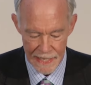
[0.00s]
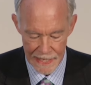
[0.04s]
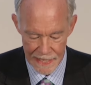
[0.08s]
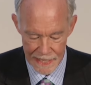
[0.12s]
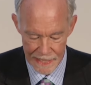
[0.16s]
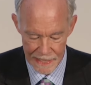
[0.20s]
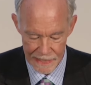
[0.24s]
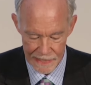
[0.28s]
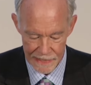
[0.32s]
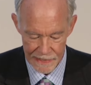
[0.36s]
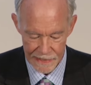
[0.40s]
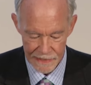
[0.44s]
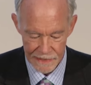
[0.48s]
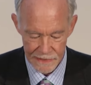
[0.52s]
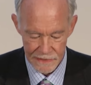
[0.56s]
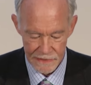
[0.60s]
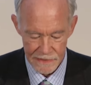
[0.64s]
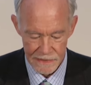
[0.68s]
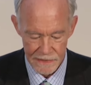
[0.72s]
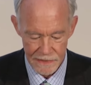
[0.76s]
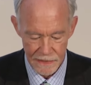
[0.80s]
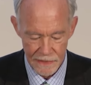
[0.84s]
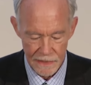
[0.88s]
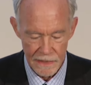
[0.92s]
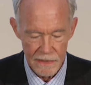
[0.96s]

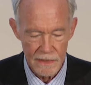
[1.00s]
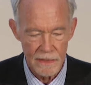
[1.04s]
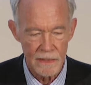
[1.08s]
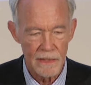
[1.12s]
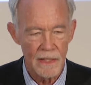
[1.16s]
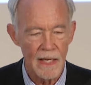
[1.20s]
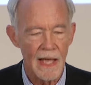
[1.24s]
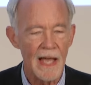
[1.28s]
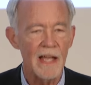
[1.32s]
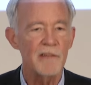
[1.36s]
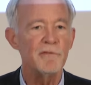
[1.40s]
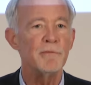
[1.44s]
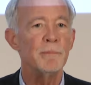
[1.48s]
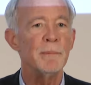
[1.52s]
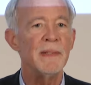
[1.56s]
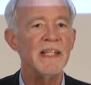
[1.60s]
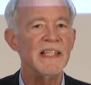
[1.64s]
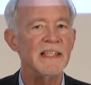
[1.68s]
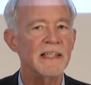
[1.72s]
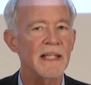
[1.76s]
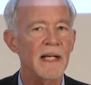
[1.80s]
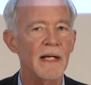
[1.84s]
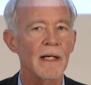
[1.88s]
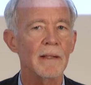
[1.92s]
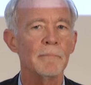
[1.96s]
And uh, I've
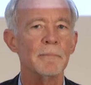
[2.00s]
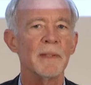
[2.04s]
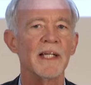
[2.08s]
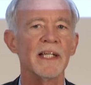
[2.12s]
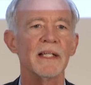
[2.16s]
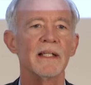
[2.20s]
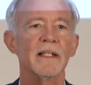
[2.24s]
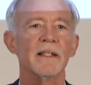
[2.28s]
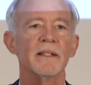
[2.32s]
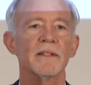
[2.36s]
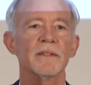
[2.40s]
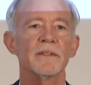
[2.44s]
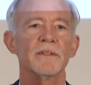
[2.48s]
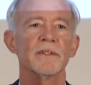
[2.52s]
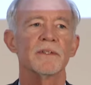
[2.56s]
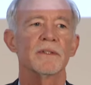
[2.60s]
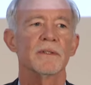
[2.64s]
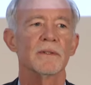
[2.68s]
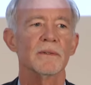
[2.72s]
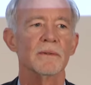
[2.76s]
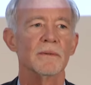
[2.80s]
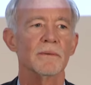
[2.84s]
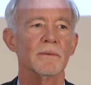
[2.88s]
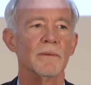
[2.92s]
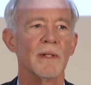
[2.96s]
been coming
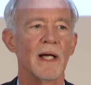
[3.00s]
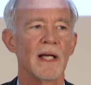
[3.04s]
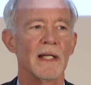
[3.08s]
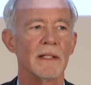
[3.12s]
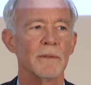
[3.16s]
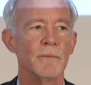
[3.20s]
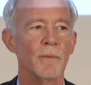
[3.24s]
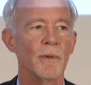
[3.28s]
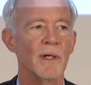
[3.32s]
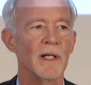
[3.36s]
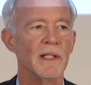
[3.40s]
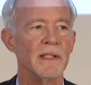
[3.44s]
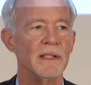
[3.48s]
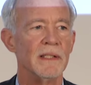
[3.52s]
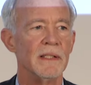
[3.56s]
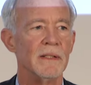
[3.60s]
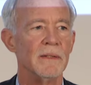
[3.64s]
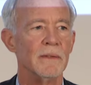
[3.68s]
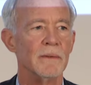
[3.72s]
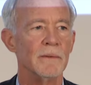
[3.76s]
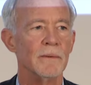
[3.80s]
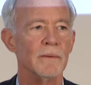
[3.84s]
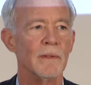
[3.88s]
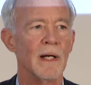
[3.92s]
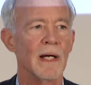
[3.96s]
to N Y
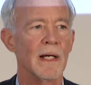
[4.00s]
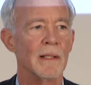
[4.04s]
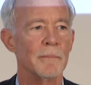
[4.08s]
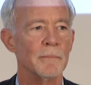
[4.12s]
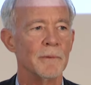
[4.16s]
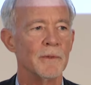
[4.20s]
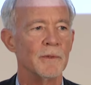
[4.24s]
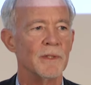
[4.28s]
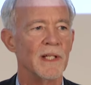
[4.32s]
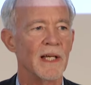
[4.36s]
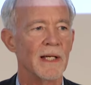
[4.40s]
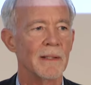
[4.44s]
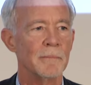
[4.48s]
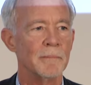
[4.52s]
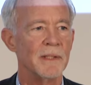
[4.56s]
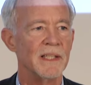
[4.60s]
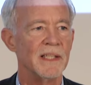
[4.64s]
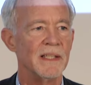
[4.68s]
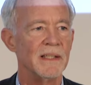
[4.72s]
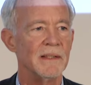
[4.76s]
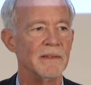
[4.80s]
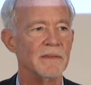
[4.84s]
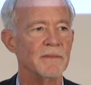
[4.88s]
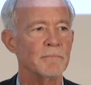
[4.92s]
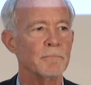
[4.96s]
U Abu
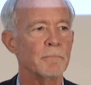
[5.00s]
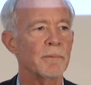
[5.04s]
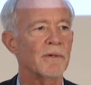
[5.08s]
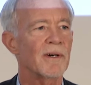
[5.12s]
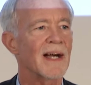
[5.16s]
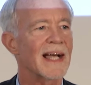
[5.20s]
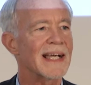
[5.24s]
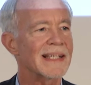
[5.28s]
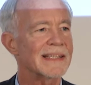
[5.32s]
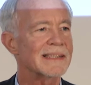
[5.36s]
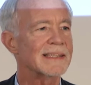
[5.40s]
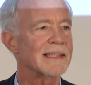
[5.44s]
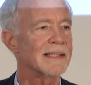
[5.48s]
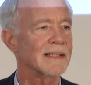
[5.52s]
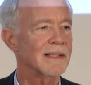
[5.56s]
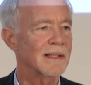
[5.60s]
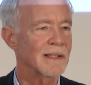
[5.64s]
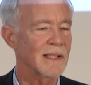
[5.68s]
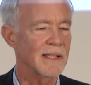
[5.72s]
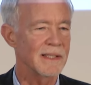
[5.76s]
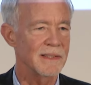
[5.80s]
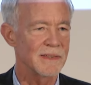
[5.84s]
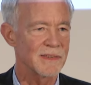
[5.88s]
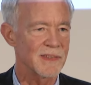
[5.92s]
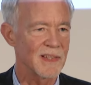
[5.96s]
Dhabi
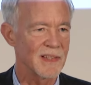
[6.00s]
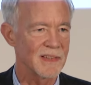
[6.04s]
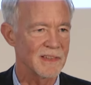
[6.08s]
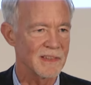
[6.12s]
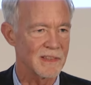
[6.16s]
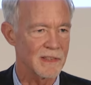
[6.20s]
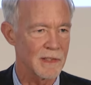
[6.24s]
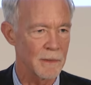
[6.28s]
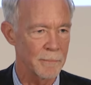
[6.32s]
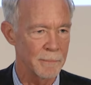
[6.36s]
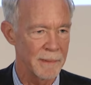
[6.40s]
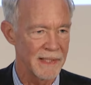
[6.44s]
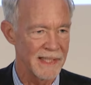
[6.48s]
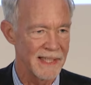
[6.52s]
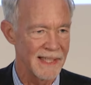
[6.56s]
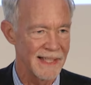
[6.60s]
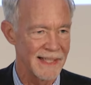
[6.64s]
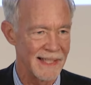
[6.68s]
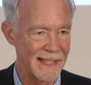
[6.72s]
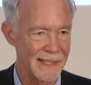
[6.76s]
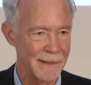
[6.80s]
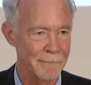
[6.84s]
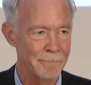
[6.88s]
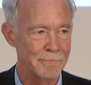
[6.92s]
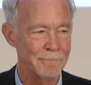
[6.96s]
practically since the
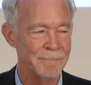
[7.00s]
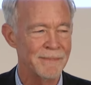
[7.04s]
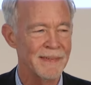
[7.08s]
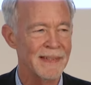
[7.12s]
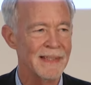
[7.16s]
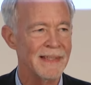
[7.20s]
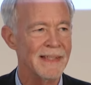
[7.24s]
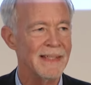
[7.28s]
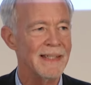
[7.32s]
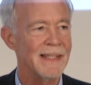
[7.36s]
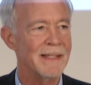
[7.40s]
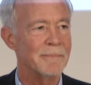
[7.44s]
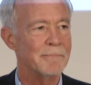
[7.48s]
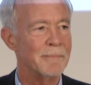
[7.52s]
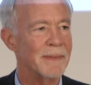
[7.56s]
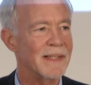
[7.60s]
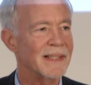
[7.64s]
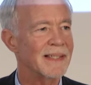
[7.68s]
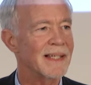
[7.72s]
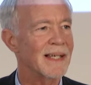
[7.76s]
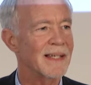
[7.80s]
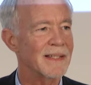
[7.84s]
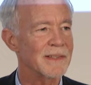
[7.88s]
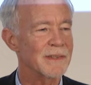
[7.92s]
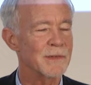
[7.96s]
beginning,
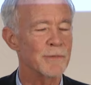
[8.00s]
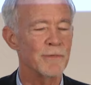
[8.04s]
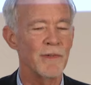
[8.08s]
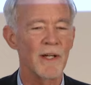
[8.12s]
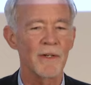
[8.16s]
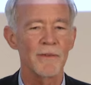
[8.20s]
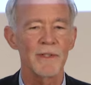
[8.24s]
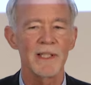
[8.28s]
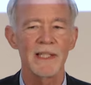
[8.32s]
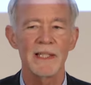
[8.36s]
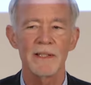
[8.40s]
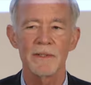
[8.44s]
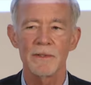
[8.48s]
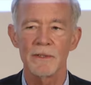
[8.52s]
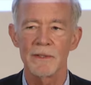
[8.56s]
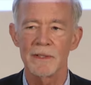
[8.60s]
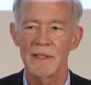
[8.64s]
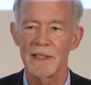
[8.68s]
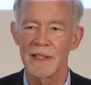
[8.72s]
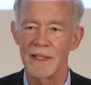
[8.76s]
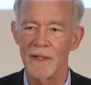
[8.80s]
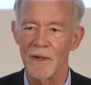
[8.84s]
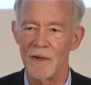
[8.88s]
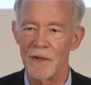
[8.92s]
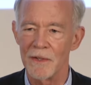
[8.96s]
because very
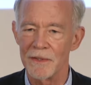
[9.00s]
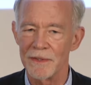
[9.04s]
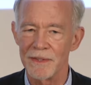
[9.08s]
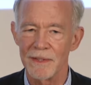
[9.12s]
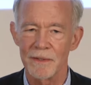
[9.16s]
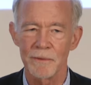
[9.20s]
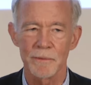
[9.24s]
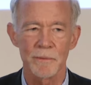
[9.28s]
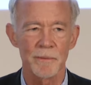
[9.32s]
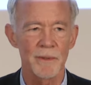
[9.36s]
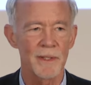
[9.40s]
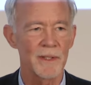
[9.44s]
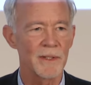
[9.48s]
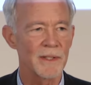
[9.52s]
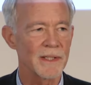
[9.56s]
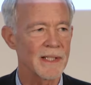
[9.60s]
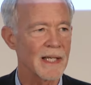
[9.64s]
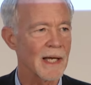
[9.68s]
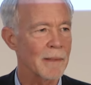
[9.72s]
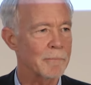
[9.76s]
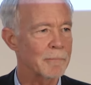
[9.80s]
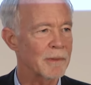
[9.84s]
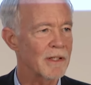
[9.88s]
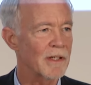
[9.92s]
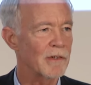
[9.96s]
early on, there were a
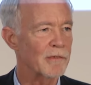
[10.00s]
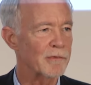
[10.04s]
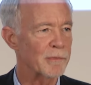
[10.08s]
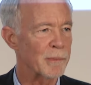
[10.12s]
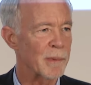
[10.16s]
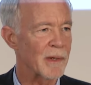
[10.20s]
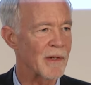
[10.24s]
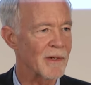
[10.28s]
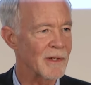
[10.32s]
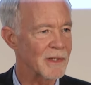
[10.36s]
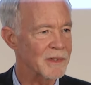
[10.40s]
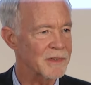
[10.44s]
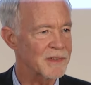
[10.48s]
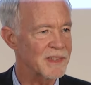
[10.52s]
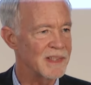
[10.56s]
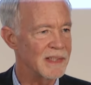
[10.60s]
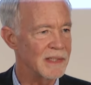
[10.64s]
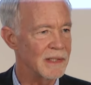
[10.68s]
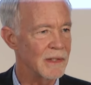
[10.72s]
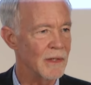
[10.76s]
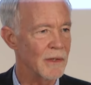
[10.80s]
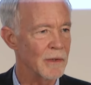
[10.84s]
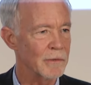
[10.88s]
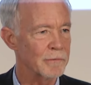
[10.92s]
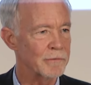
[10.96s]
couple of policy
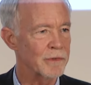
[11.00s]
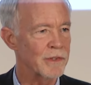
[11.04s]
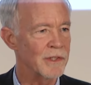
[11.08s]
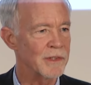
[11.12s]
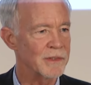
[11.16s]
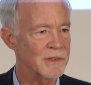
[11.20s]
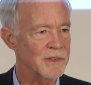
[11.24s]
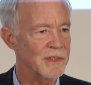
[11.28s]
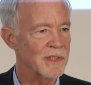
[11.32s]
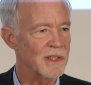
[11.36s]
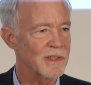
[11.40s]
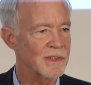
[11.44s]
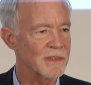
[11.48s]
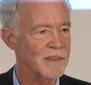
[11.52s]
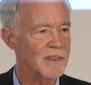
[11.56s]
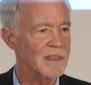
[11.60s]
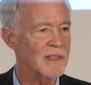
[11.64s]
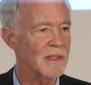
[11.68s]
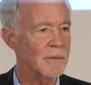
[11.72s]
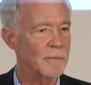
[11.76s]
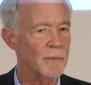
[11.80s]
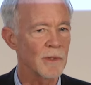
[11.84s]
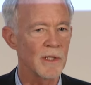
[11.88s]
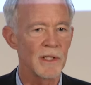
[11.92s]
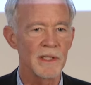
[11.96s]
conferences
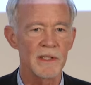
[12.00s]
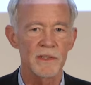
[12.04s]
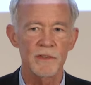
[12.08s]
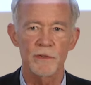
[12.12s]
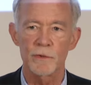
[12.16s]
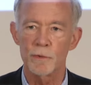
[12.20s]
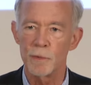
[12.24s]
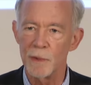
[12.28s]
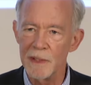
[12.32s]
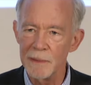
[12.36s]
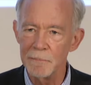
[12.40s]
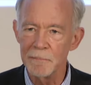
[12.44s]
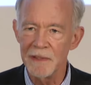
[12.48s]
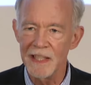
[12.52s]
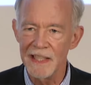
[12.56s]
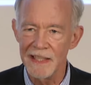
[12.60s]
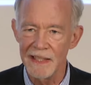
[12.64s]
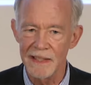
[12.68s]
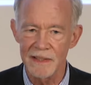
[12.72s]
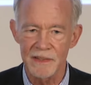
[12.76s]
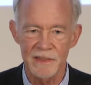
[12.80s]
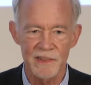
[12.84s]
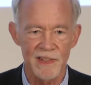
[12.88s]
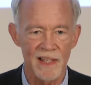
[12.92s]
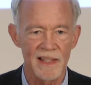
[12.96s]
that were extremely
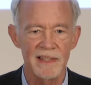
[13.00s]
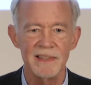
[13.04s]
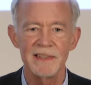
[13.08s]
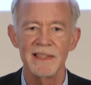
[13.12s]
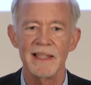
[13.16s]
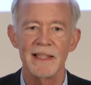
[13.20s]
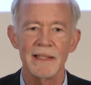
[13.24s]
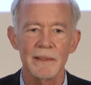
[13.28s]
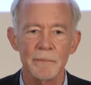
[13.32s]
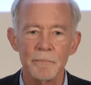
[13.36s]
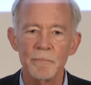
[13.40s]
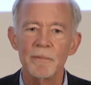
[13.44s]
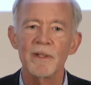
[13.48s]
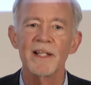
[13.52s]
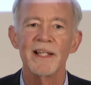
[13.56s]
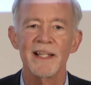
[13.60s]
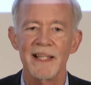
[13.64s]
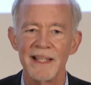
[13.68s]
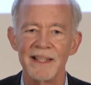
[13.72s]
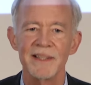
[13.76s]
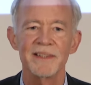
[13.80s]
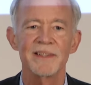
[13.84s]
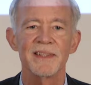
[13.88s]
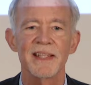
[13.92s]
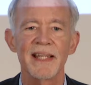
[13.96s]
exciting,
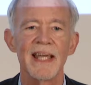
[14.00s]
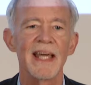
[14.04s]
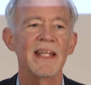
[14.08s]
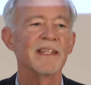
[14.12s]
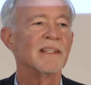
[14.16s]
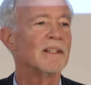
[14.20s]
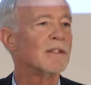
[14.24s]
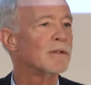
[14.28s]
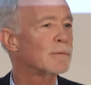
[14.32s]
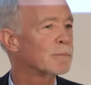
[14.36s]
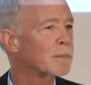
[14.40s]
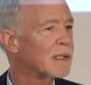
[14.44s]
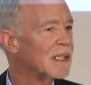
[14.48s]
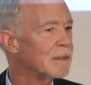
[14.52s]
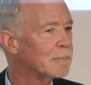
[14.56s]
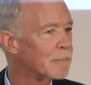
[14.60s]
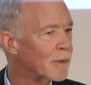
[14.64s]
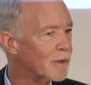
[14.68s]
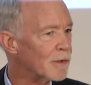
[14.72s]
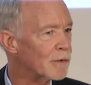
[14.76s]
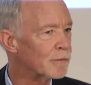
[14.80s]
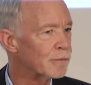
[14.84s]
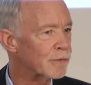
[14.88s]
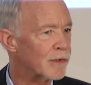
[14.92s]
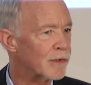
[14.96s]
bringing together people